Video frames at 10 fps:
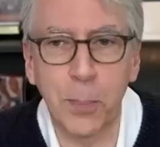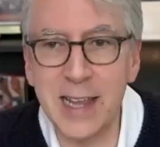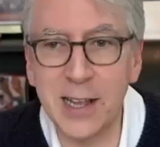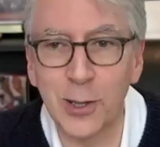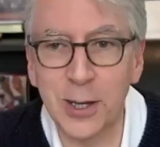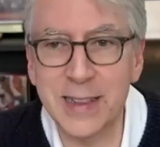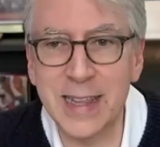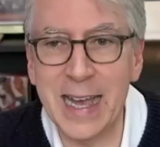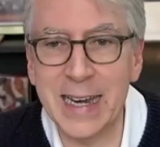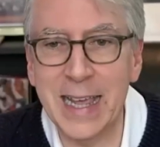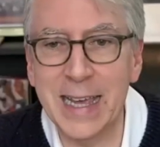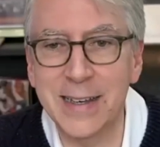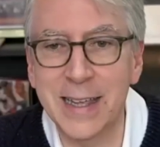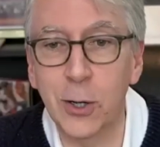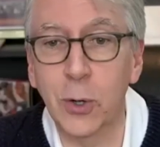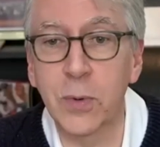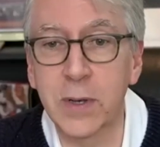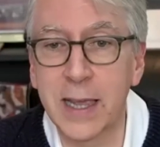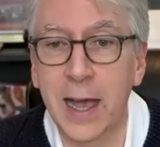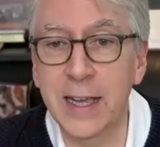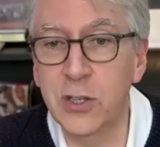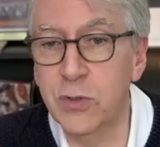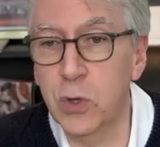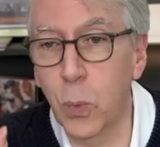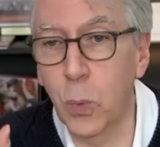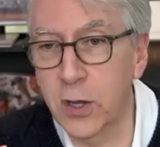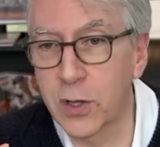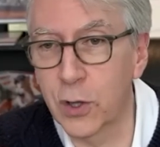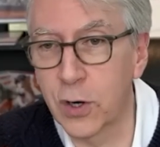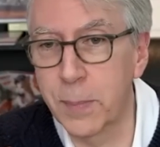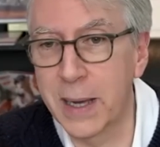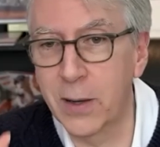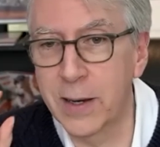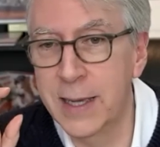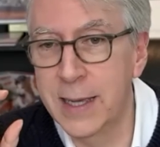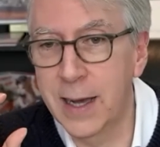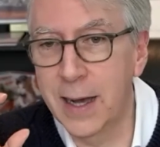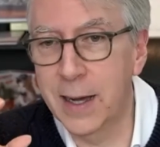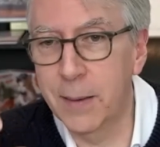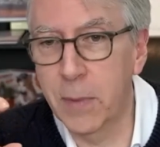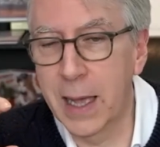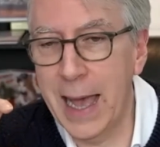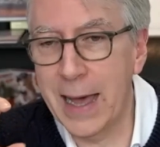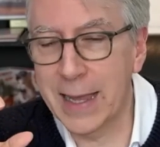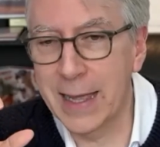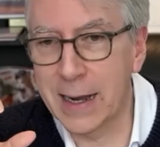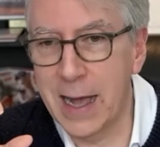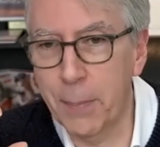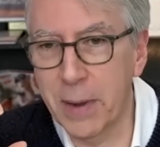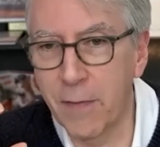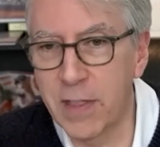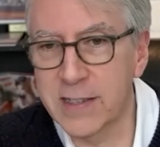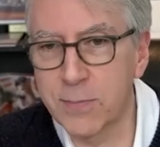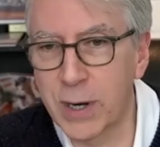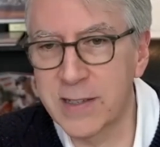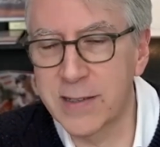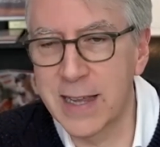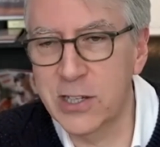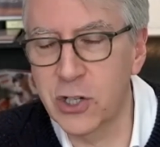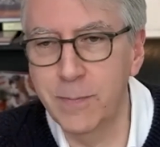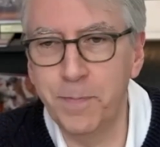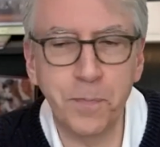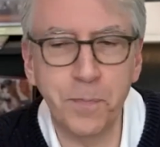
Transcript: take a look at that and it'll guide you to where you can learn about um, how to get a copy of this presentation,